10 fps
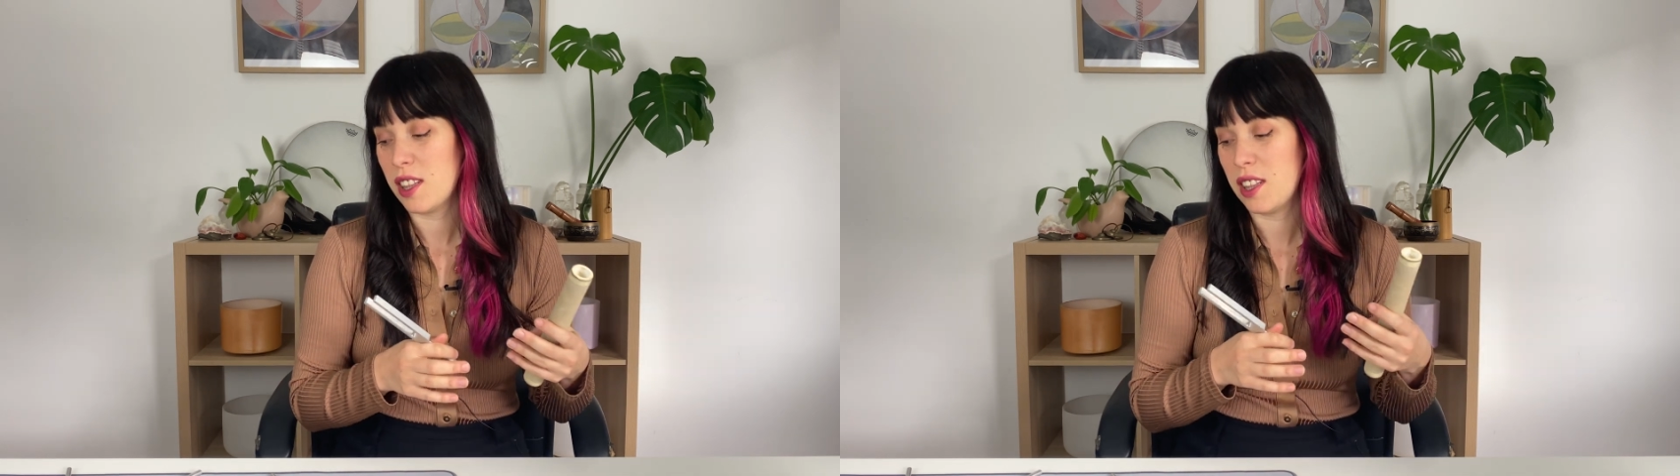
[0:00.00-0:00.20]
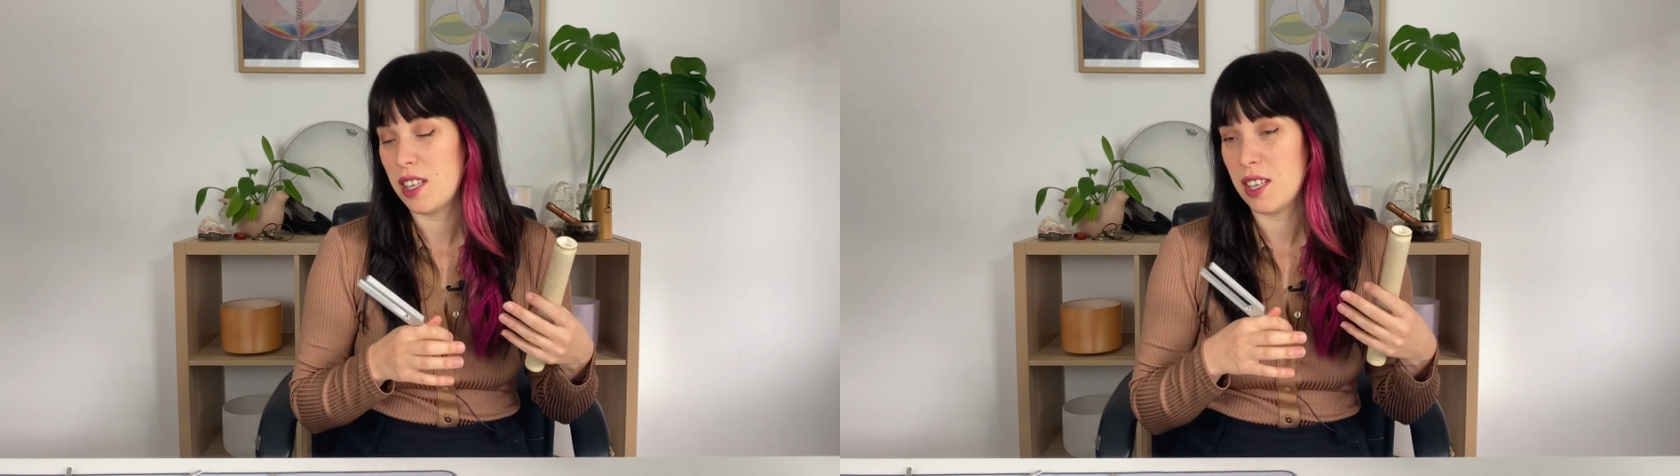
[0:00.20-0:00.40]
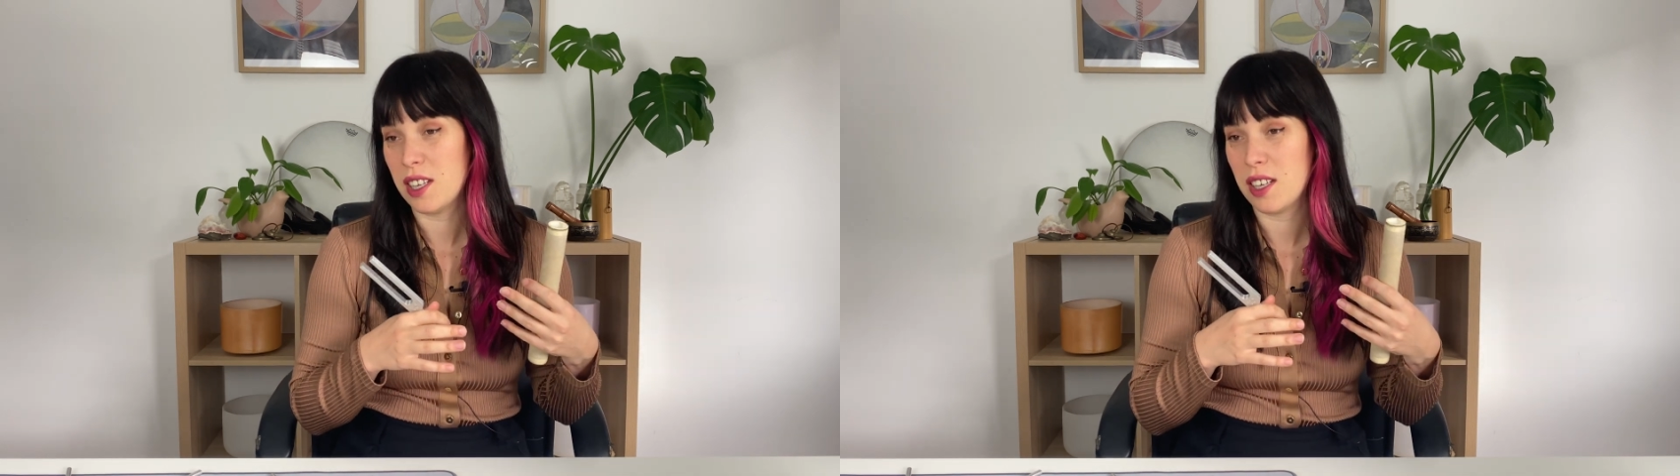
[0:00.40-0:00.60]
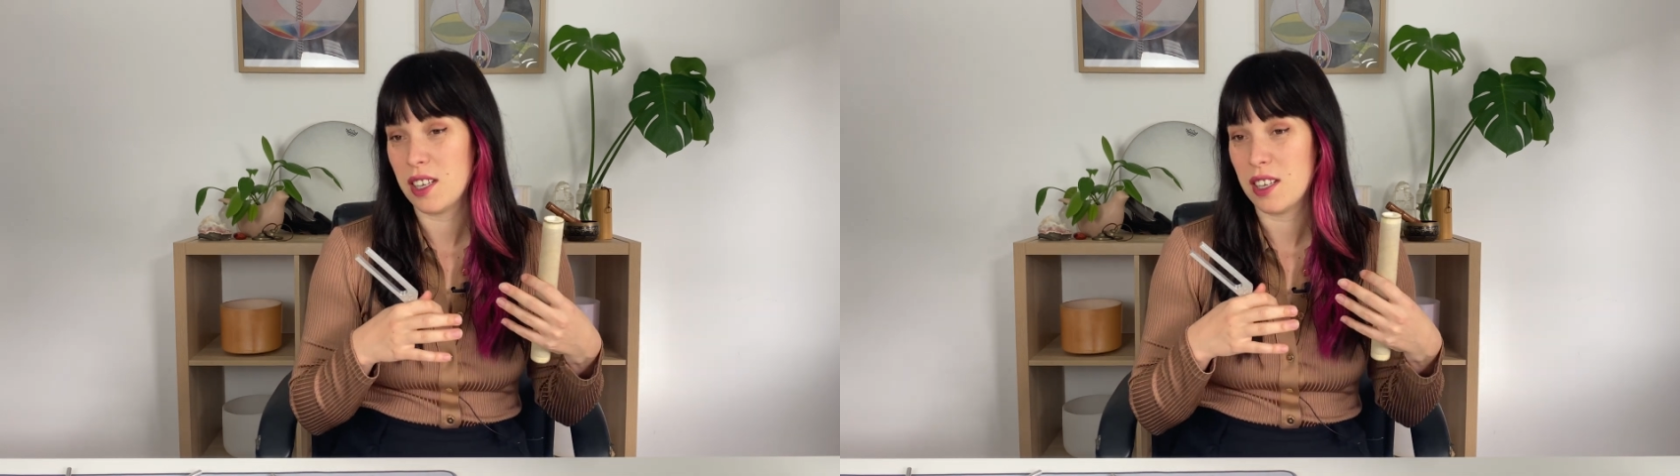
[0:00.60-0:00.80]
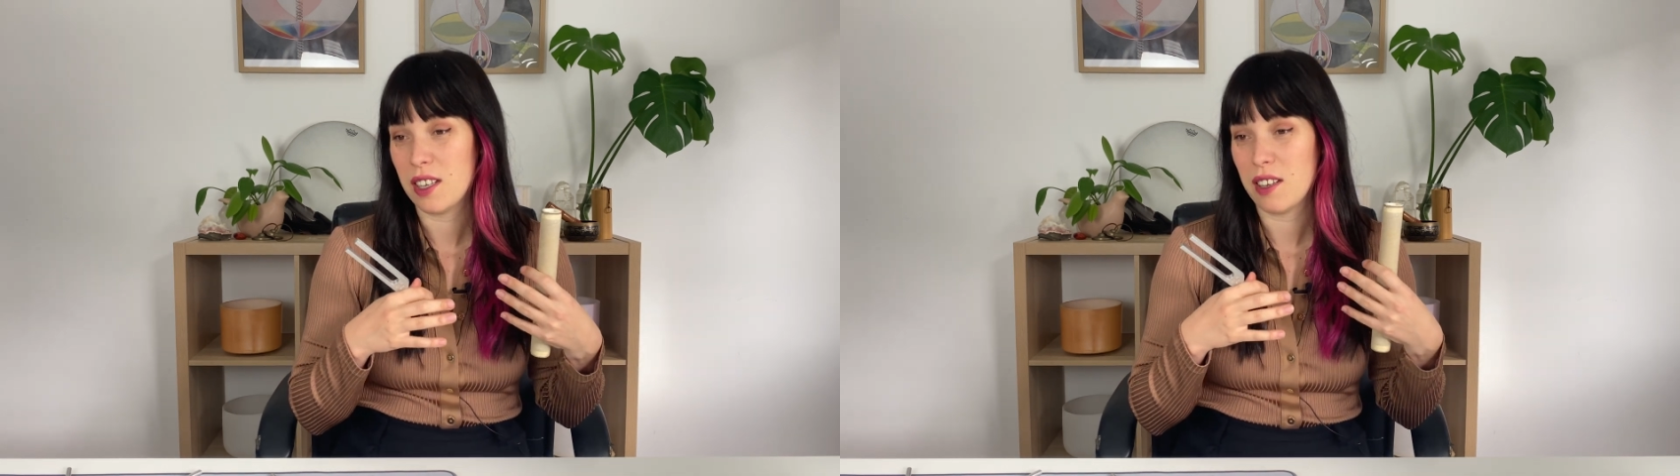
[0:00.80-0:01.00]

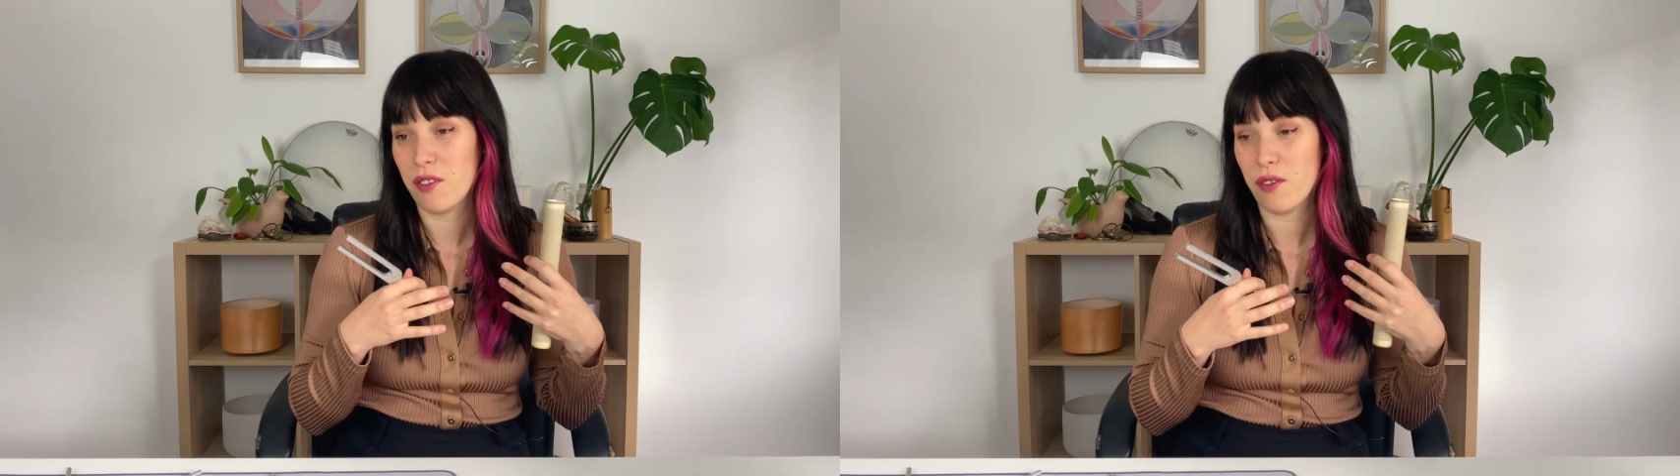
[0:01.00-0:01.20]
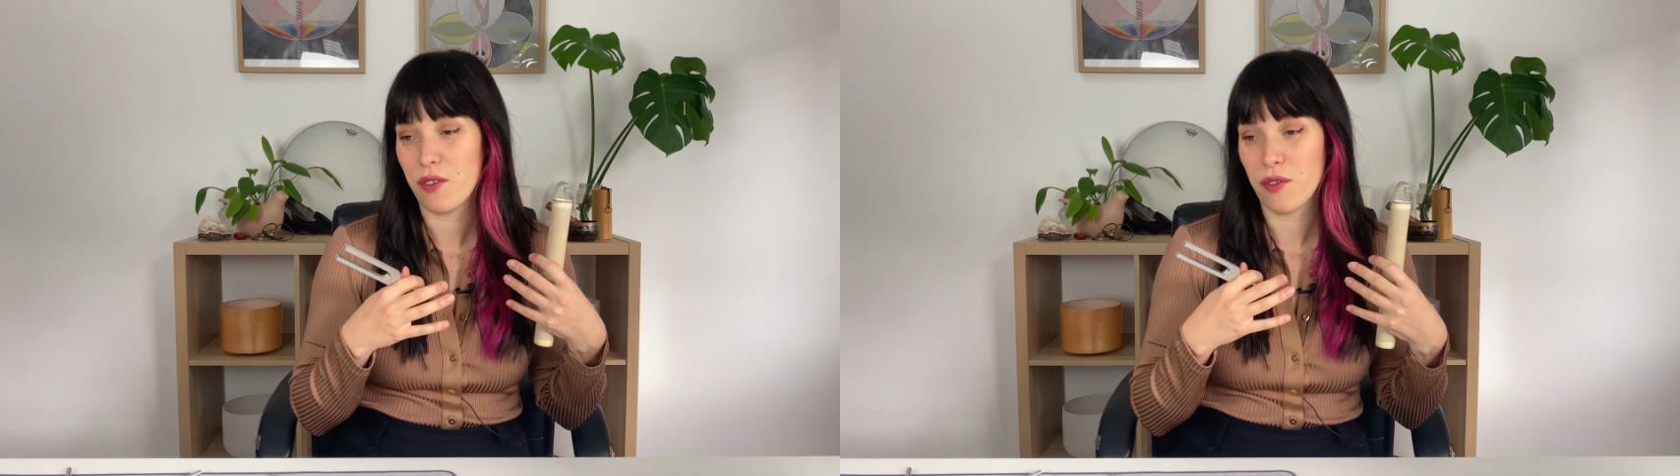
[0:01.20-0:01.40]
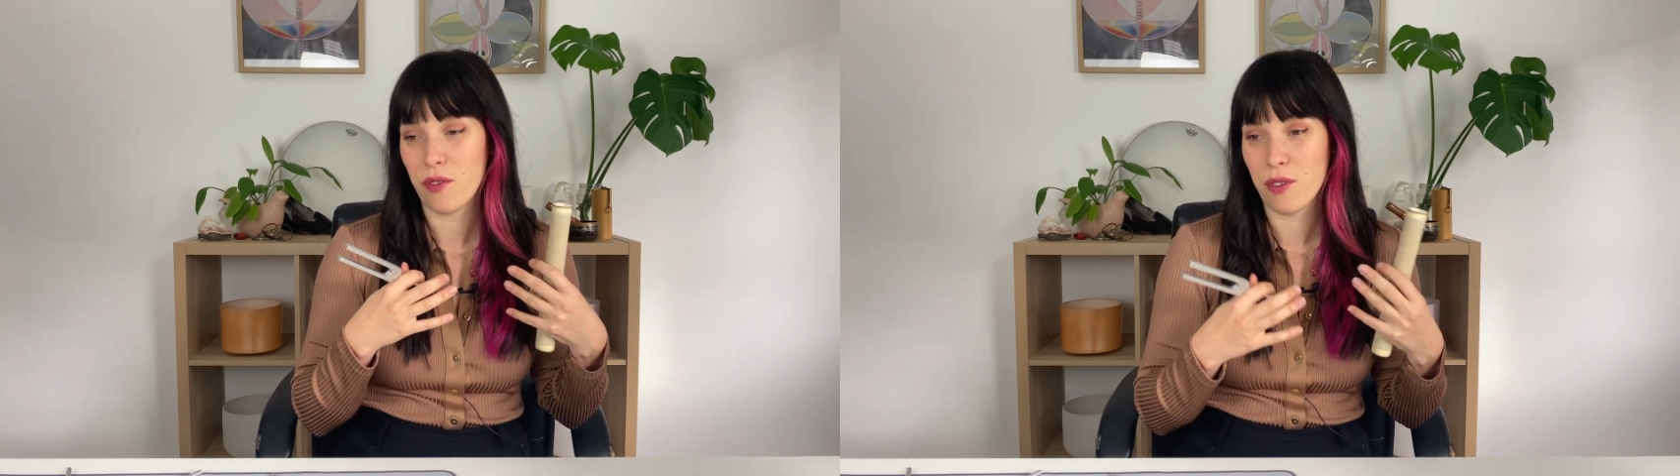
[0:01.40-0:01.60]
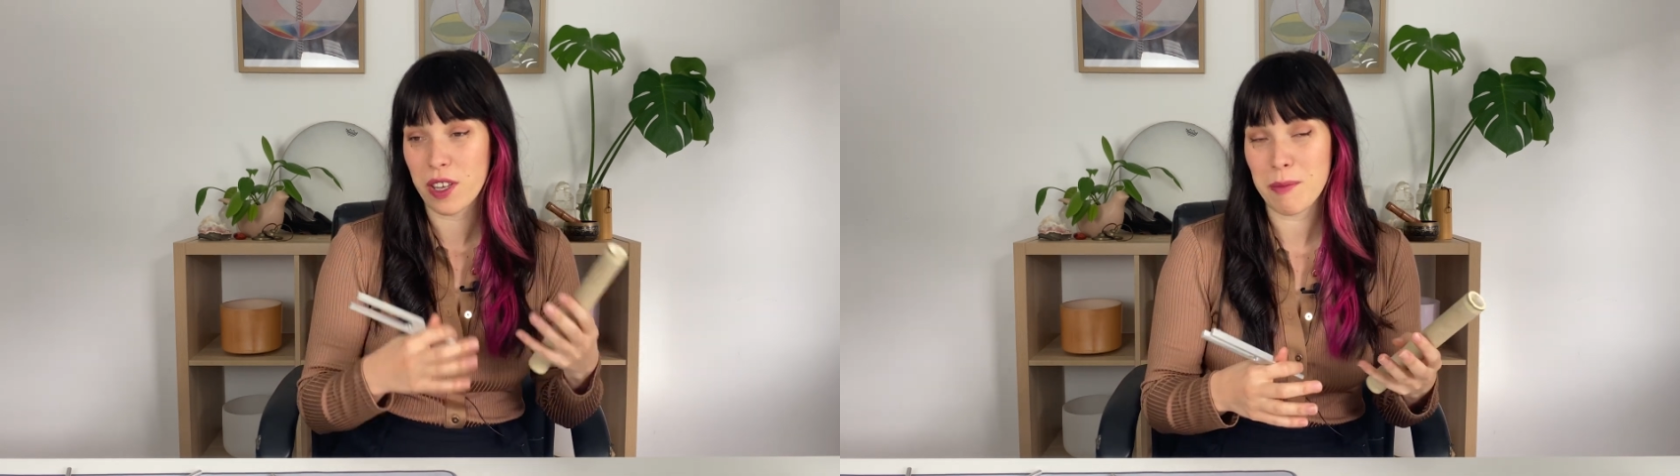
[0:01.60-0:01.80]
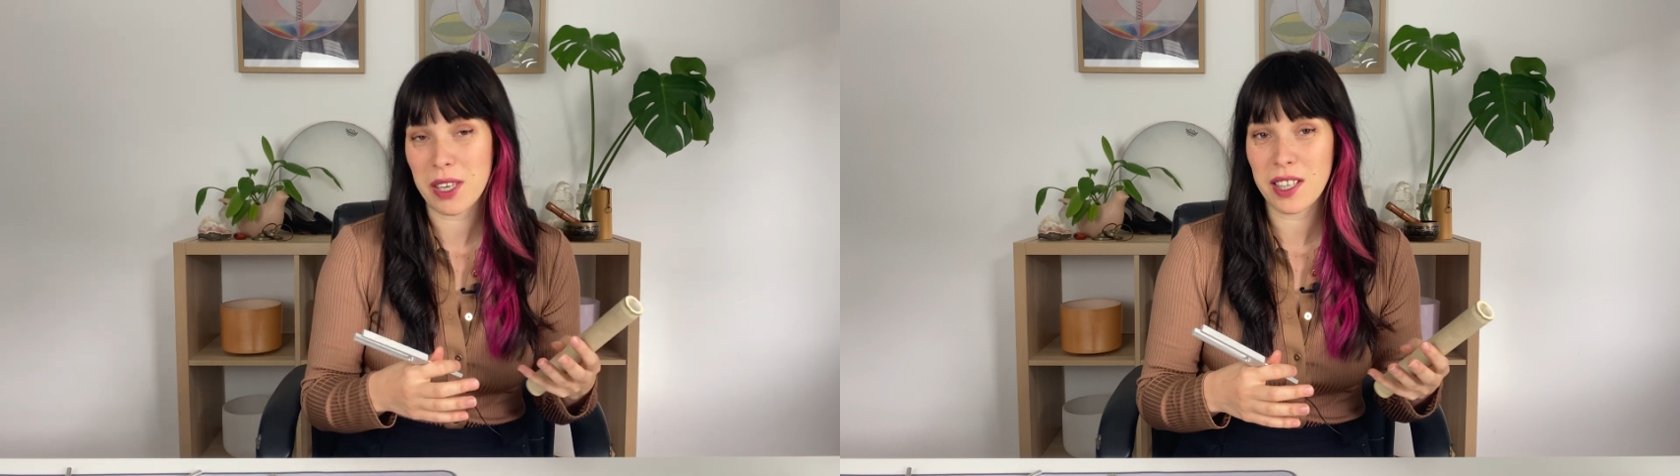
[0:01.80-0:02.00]
the
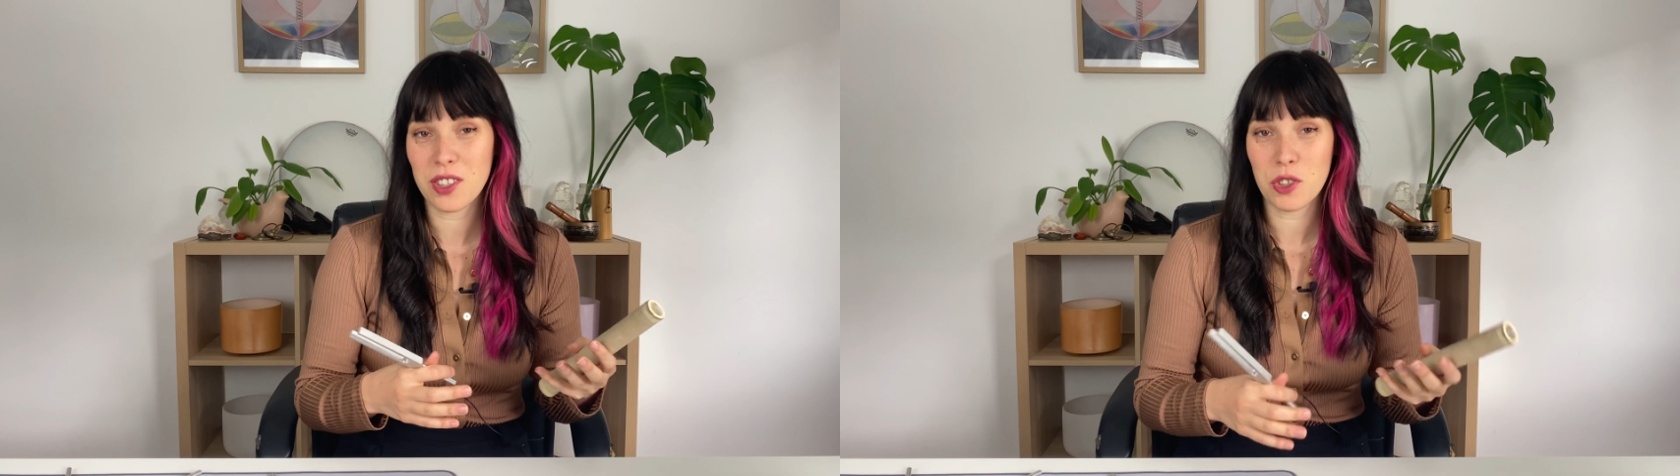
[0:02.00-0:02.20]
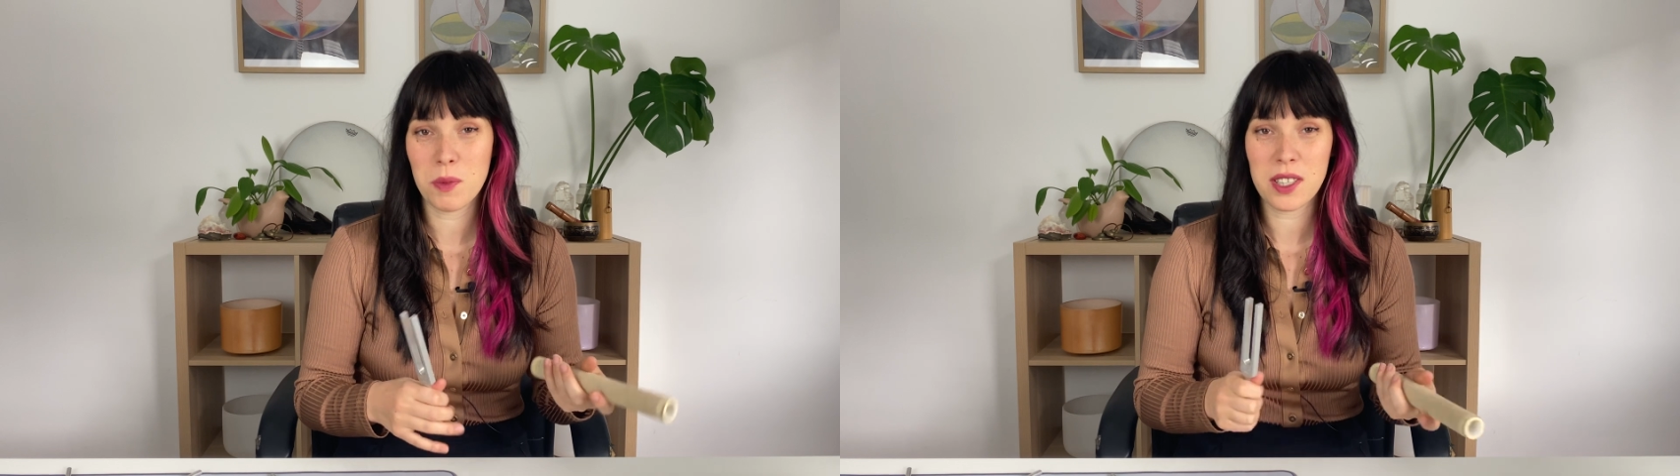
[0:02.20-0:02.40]
rhythmic instruments.